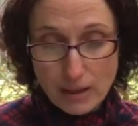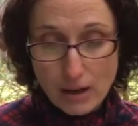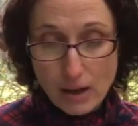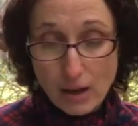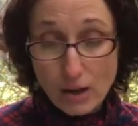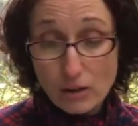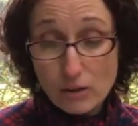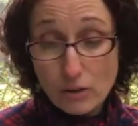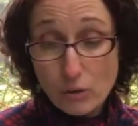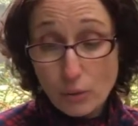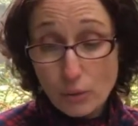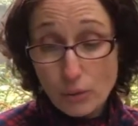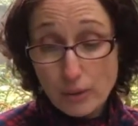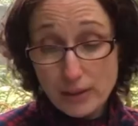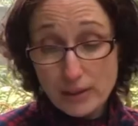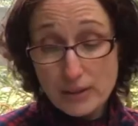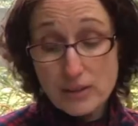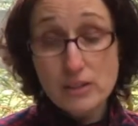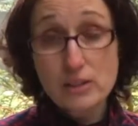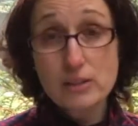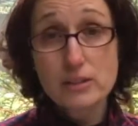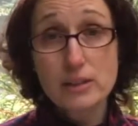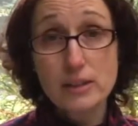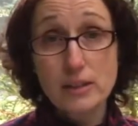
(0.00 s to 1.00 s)
according
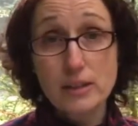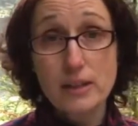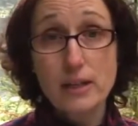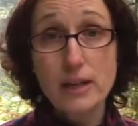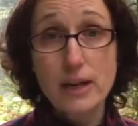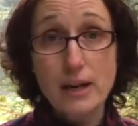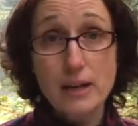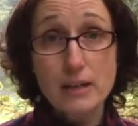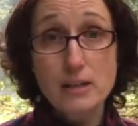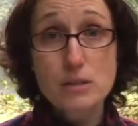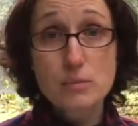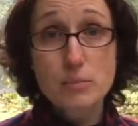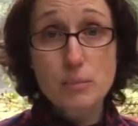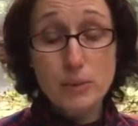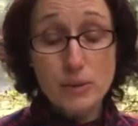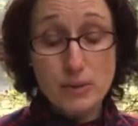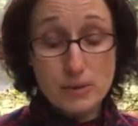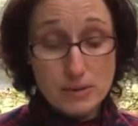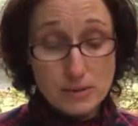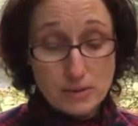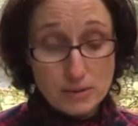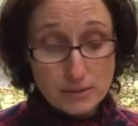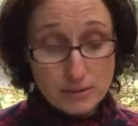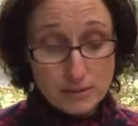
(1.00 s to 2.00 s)
to leading
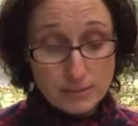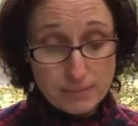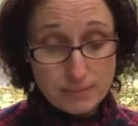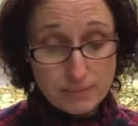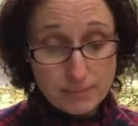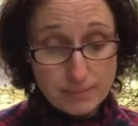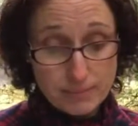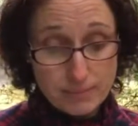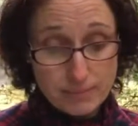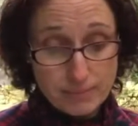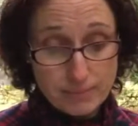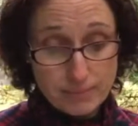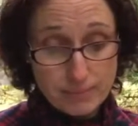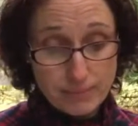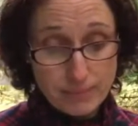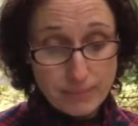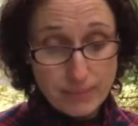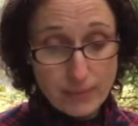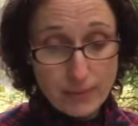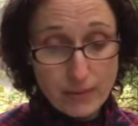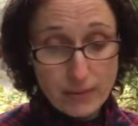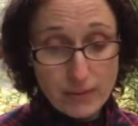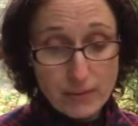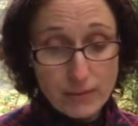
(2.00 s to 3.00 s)
experts.
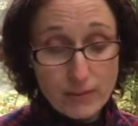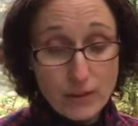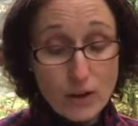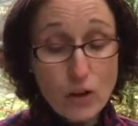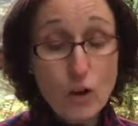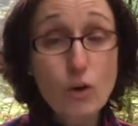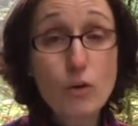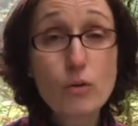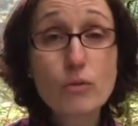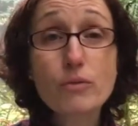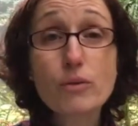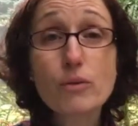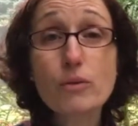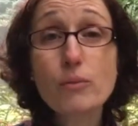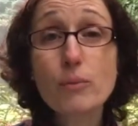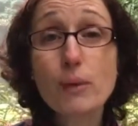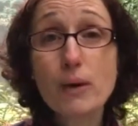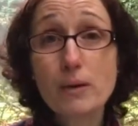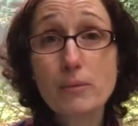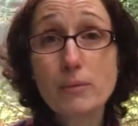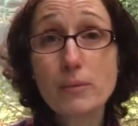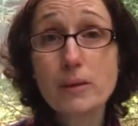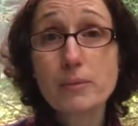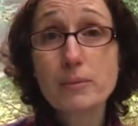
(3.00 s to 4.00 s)
The
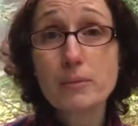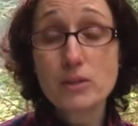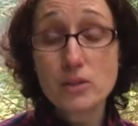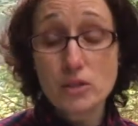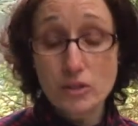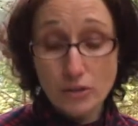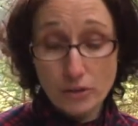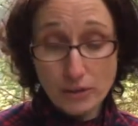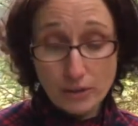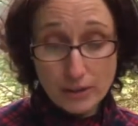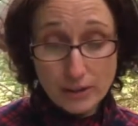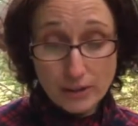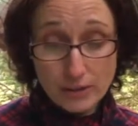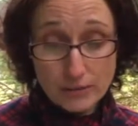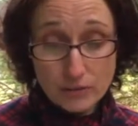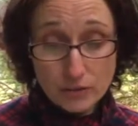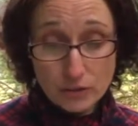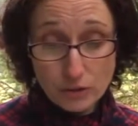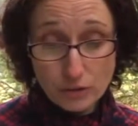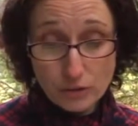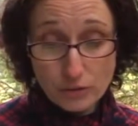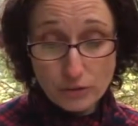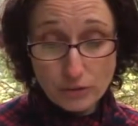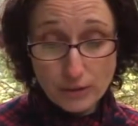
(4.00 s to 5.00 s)
overwhelming majority of
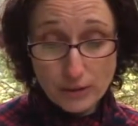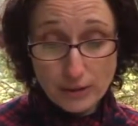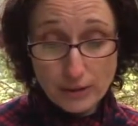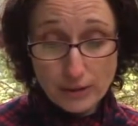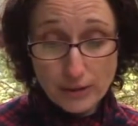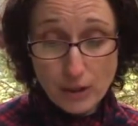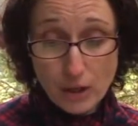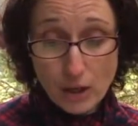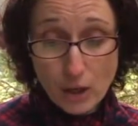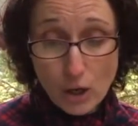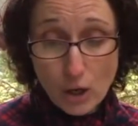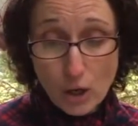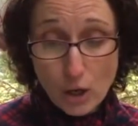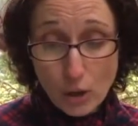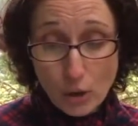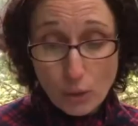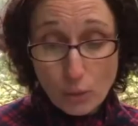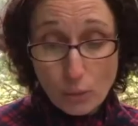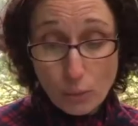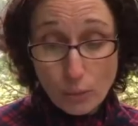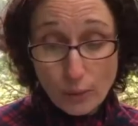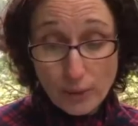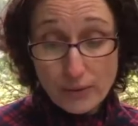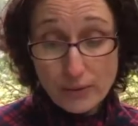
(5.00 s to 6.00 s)
children
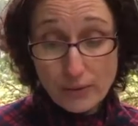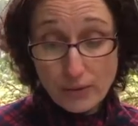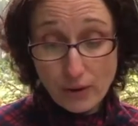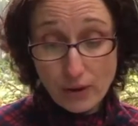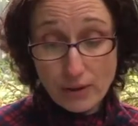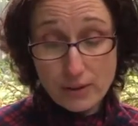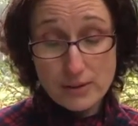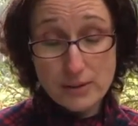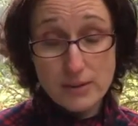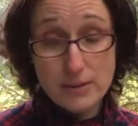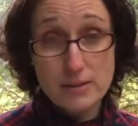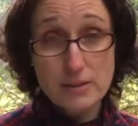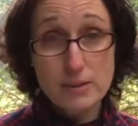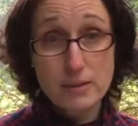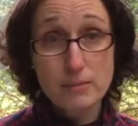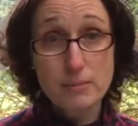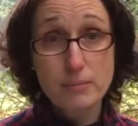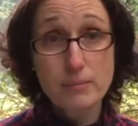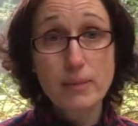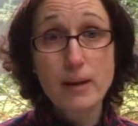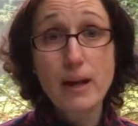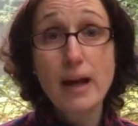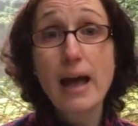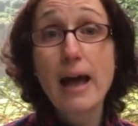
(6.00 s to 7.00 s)
with autism
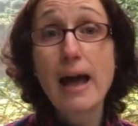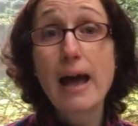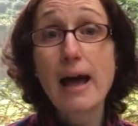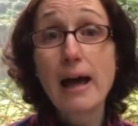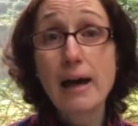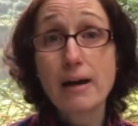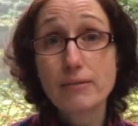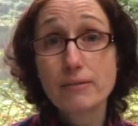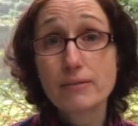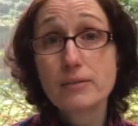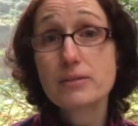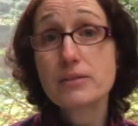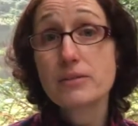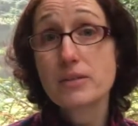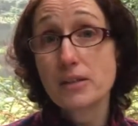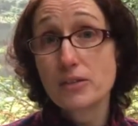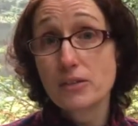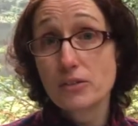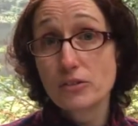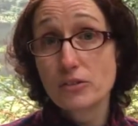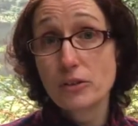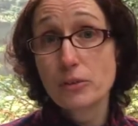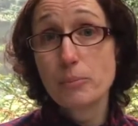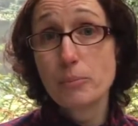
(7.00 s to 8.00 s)
have
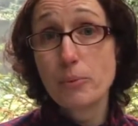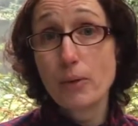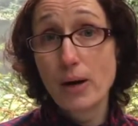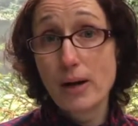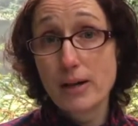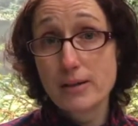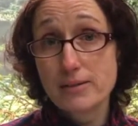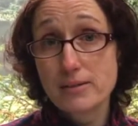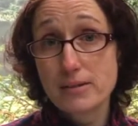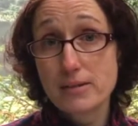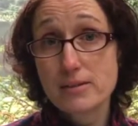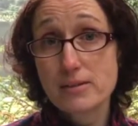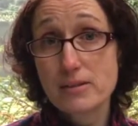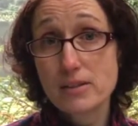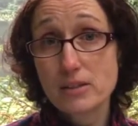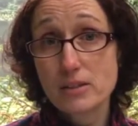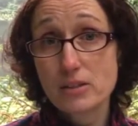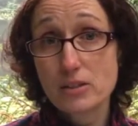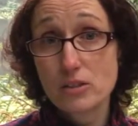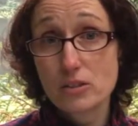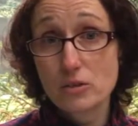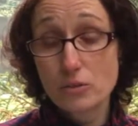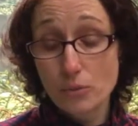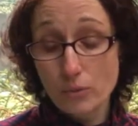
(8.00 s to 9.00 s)
sensory processing
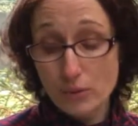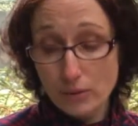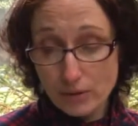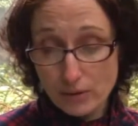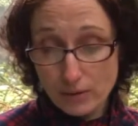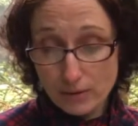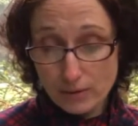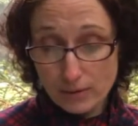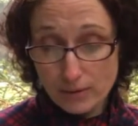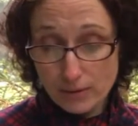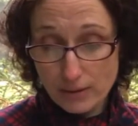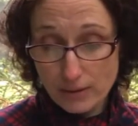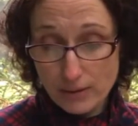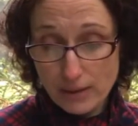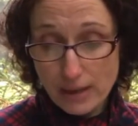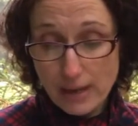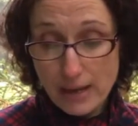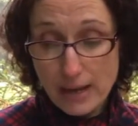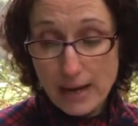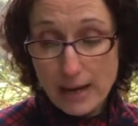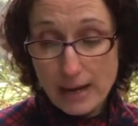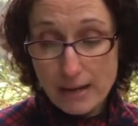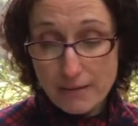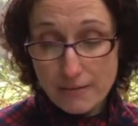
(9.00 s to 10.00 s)
disorder.
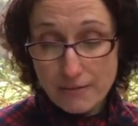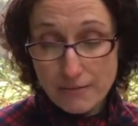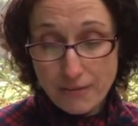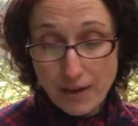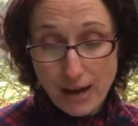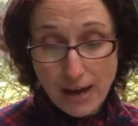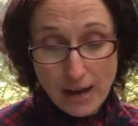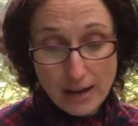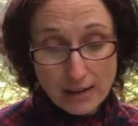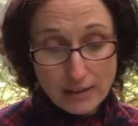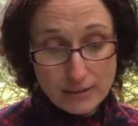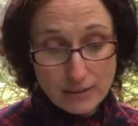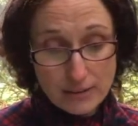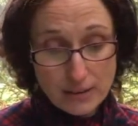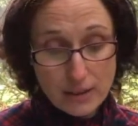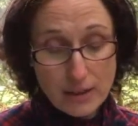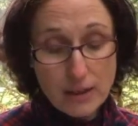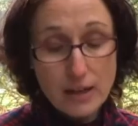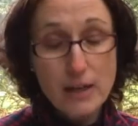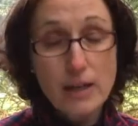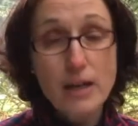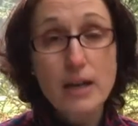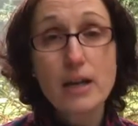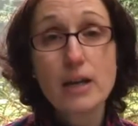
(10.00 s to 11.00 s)
In fact,
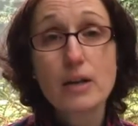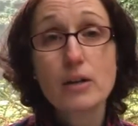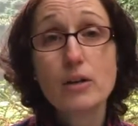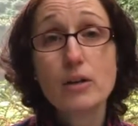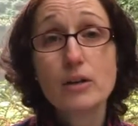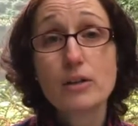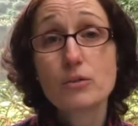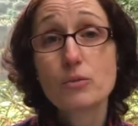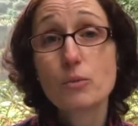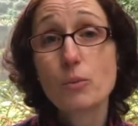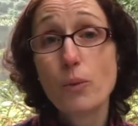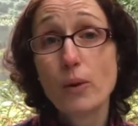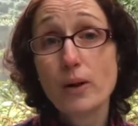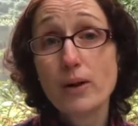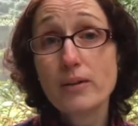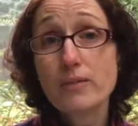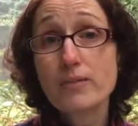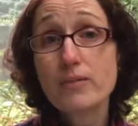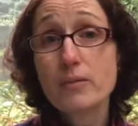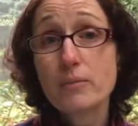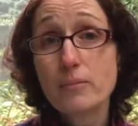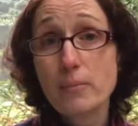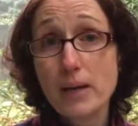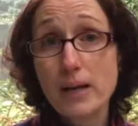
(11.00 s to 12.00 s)
it is one of
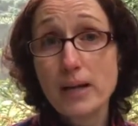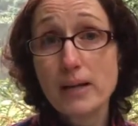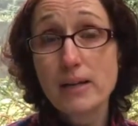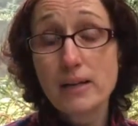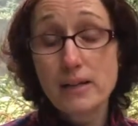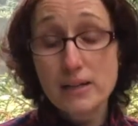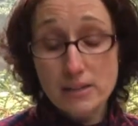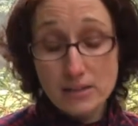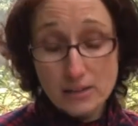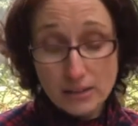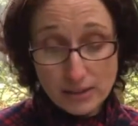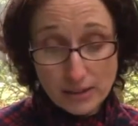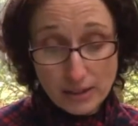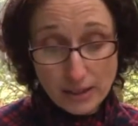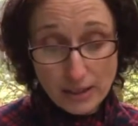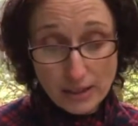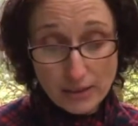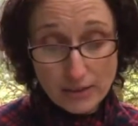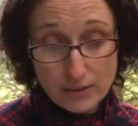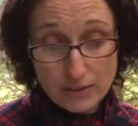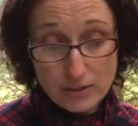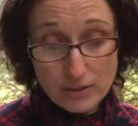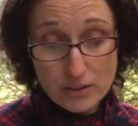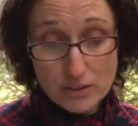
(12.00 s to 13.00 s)
the main
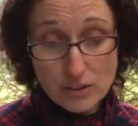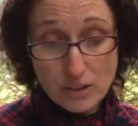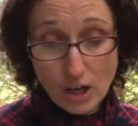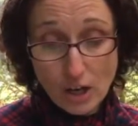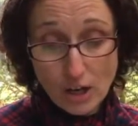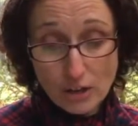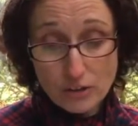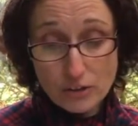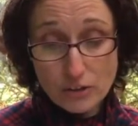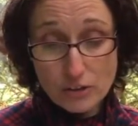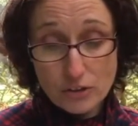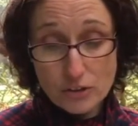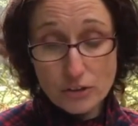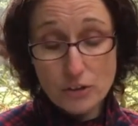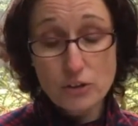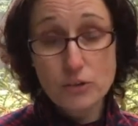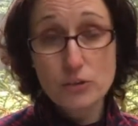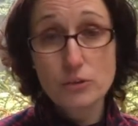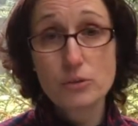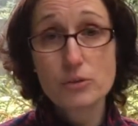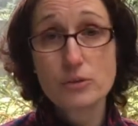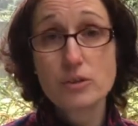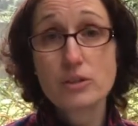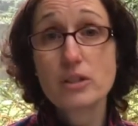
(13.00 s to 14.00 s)
indicators doctors
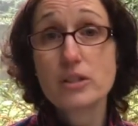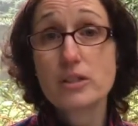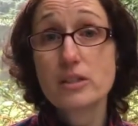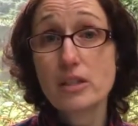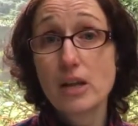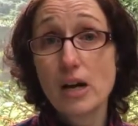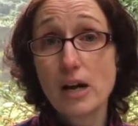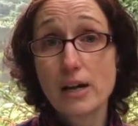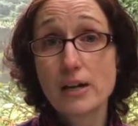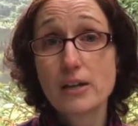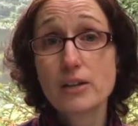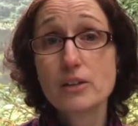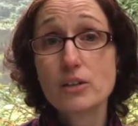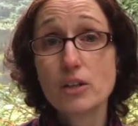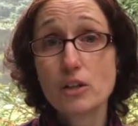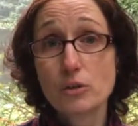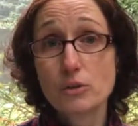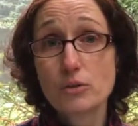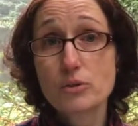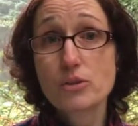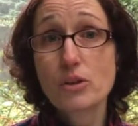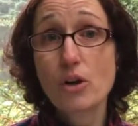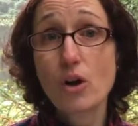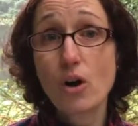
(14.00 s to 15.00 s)
use to
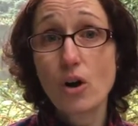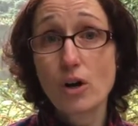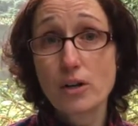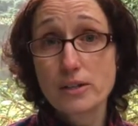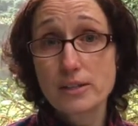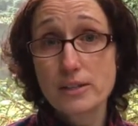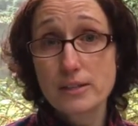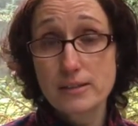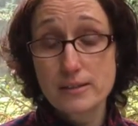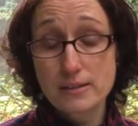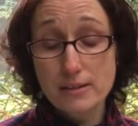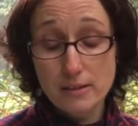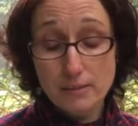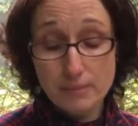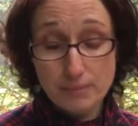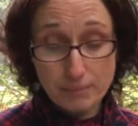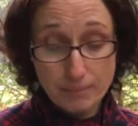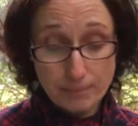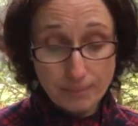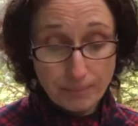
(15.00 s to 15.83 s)
diagnose autism.